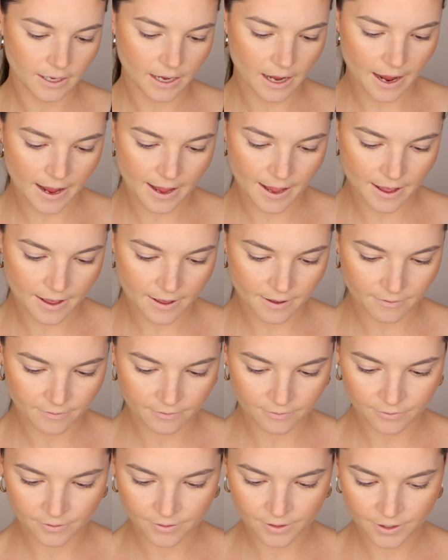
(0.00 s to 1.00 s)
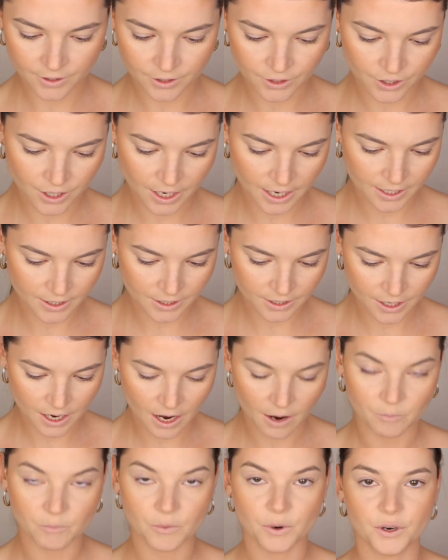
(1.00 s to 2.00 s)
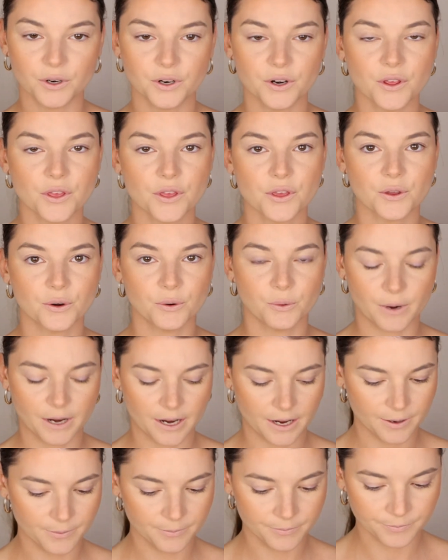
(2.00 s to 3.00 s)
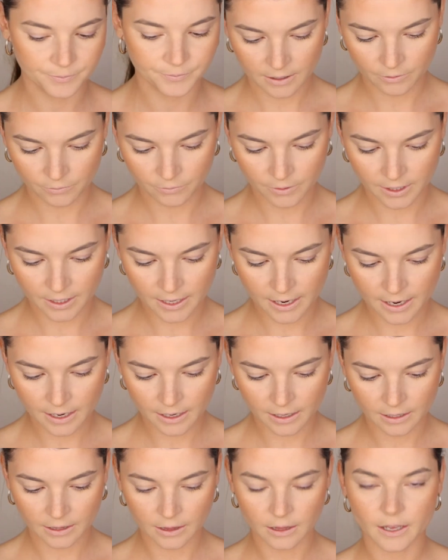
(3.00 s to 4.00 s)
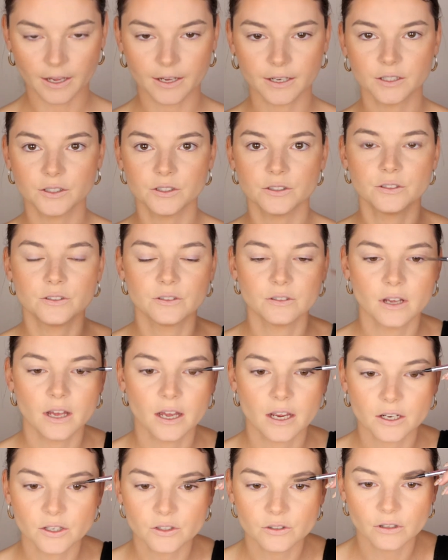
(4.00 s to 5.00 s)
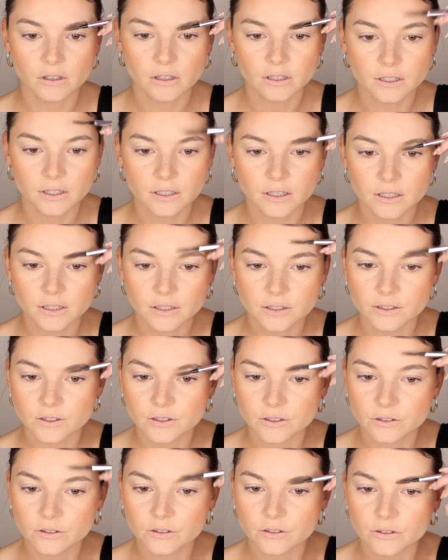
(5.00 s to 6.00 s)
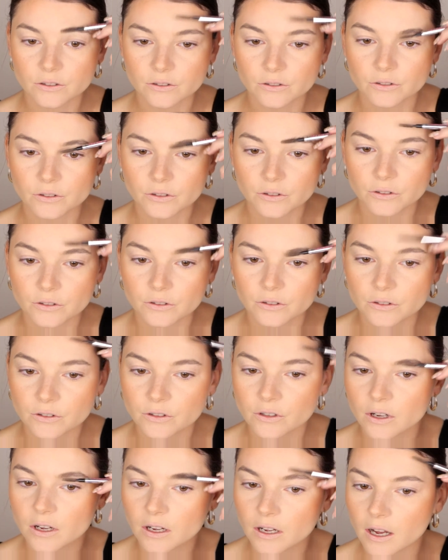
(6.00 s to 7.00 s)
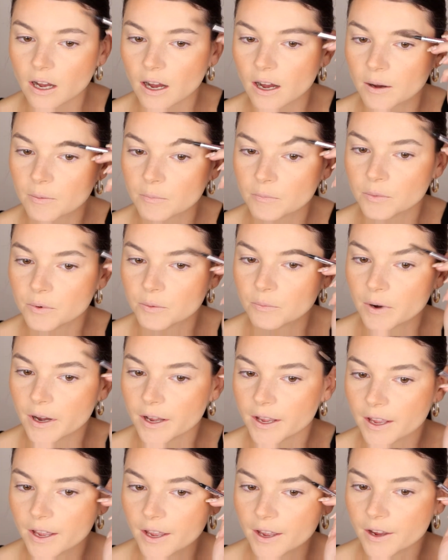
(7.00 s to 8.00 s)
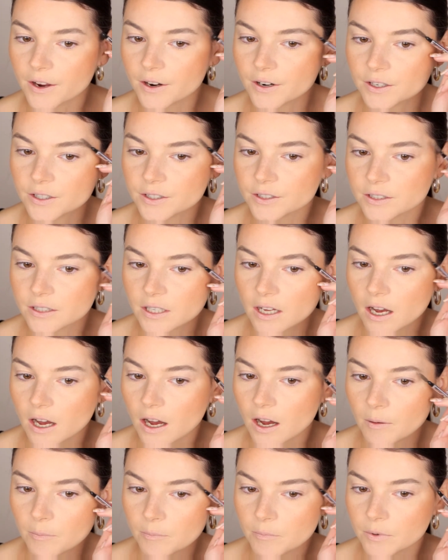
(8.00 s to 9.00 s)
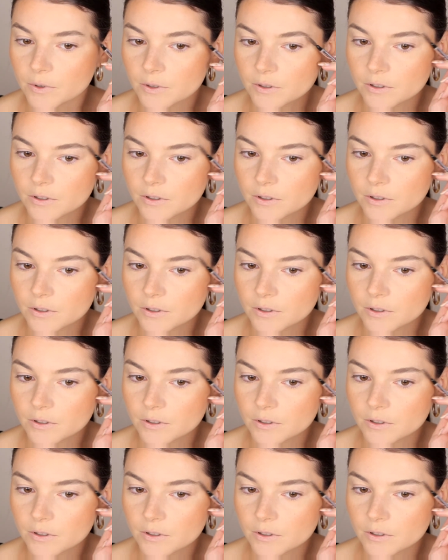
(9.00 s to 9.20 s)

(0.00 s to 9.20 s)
I have the shade number 3, and what I like to do actually is to comb my hairs up